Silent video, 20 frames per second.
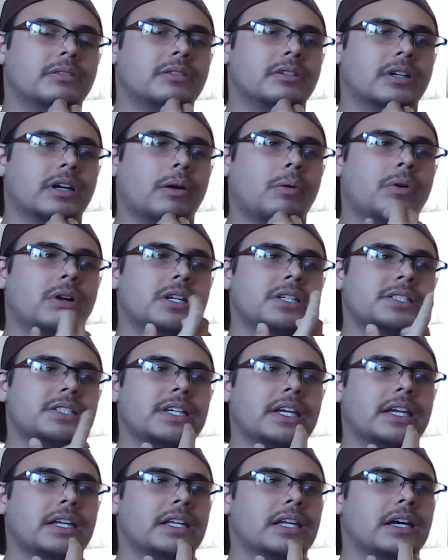I want to
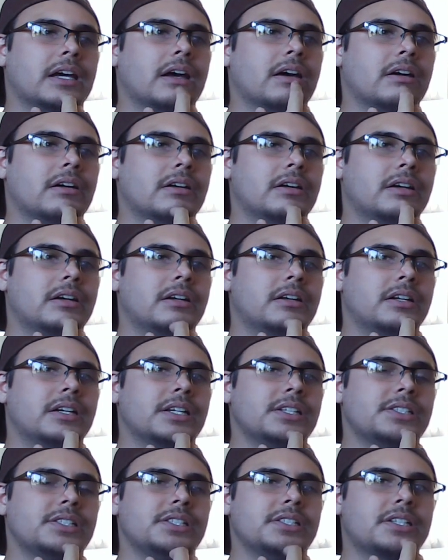say yeah,
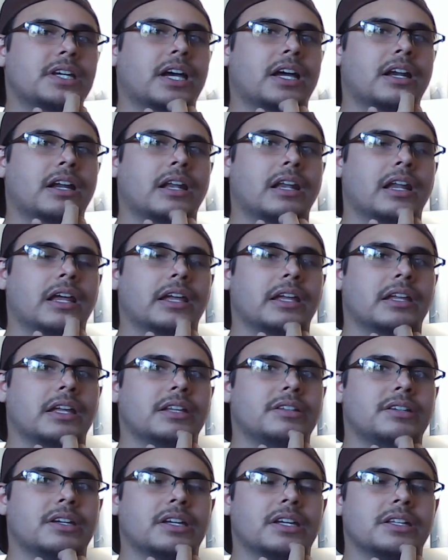because he's kind of like a
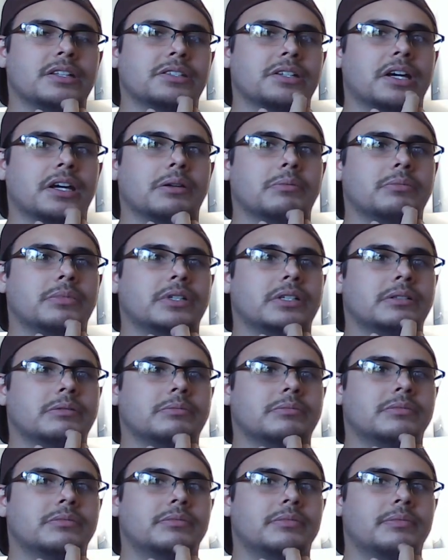ticking time bomb.
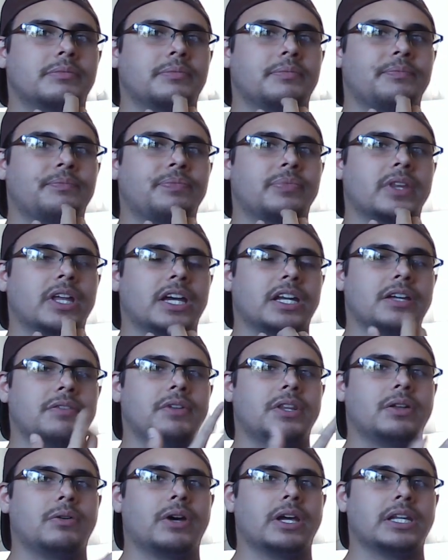And even
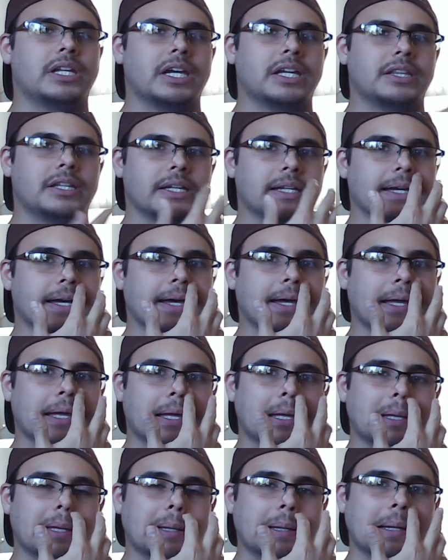though I like the
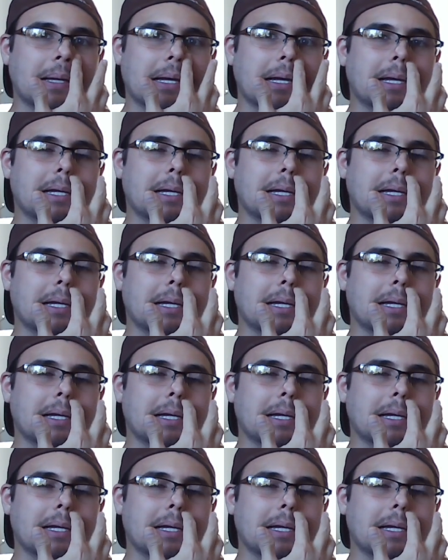guy, I